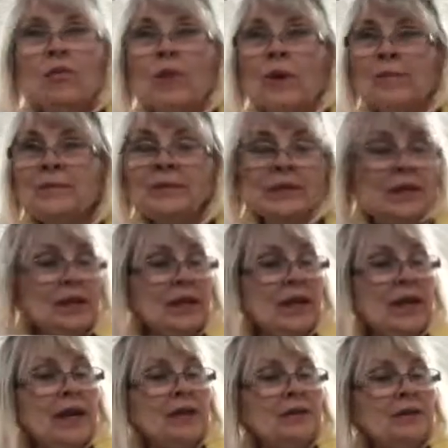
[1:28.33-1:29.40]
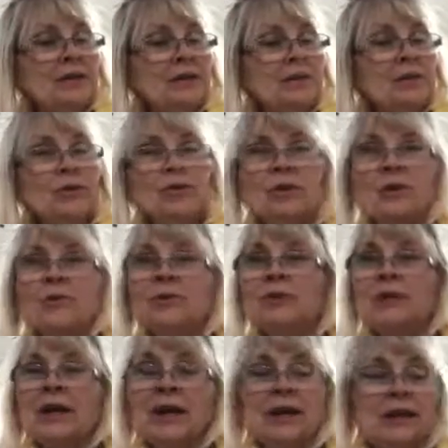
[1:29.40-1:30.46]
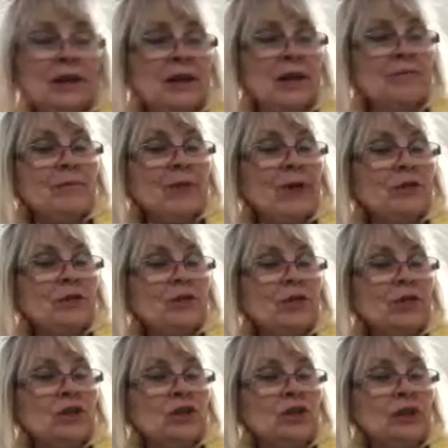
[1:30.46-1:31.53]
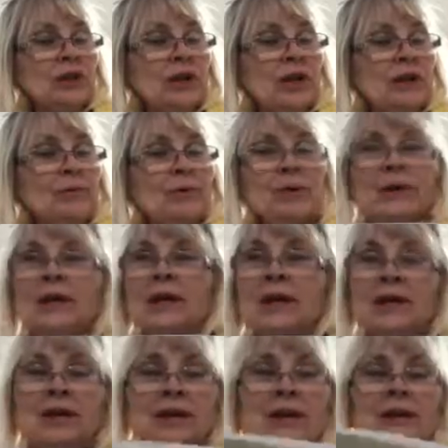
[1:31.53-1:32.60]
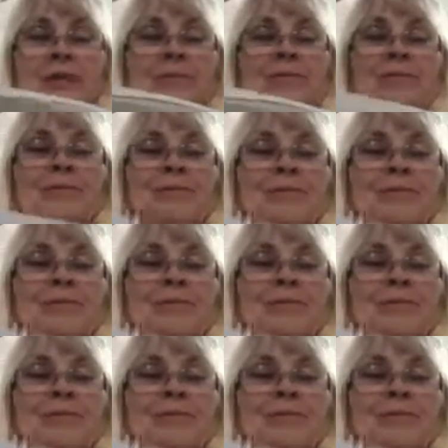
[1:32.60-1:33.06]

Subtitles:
website at www.imaginationlibrary.com.